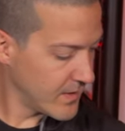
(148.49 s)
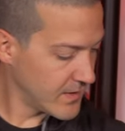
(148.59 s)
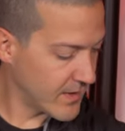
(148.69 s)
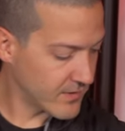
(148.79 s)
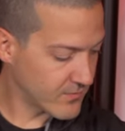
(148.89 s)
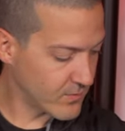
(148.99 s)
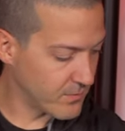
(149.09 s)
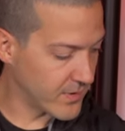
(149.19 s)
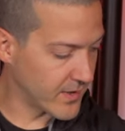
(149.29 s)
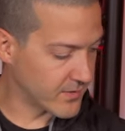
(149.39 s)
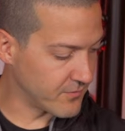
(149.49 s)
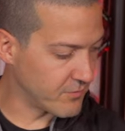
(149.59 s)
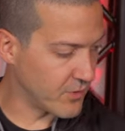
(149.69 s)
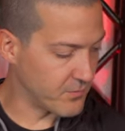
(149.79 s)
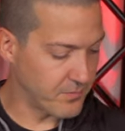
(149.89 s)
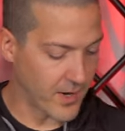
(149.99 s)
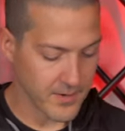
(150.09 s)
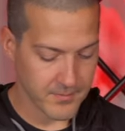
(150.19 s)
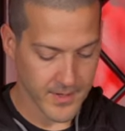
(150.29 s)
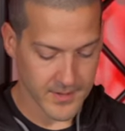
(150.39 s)
Next, we'll plug the Rode
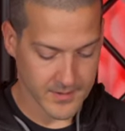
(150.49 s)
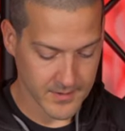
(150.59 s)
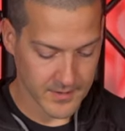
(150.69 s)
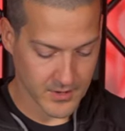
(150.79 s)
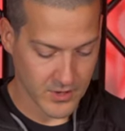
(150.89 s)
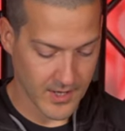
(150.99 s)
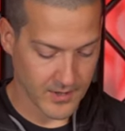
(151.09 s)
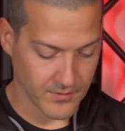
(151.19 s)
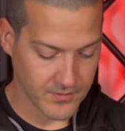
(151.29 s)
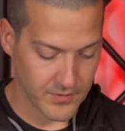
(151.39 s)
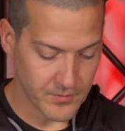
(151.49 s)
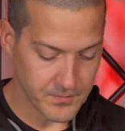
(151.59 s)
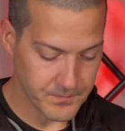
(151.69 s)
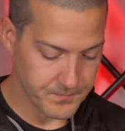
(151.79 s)
PodMic into channel 2.